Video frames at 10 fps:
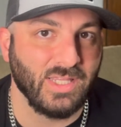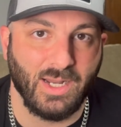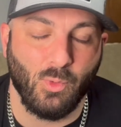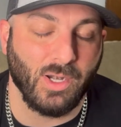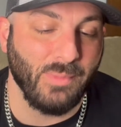that I
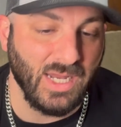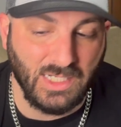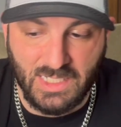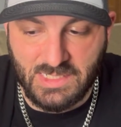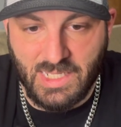want to make
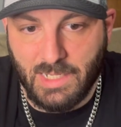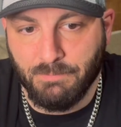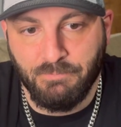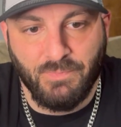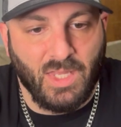is that
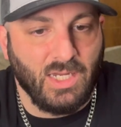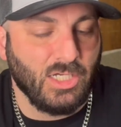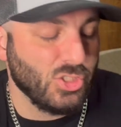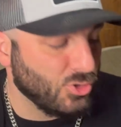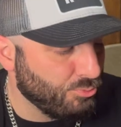
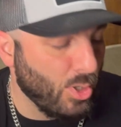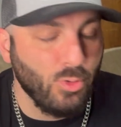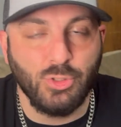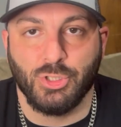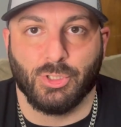
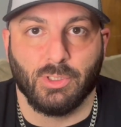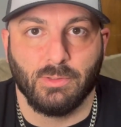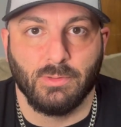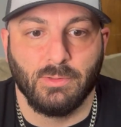exposure